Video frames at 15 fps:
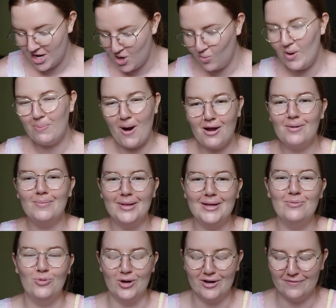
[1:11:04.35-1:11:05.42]
We probably
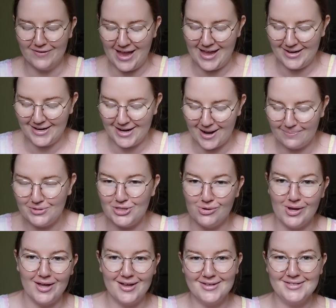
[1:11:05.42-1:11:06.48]
would have ended up
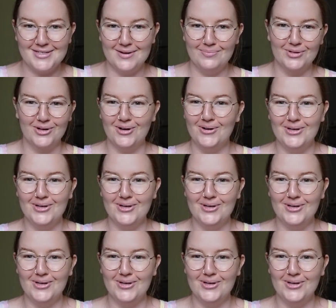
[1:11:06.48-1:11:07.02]
doing a similar,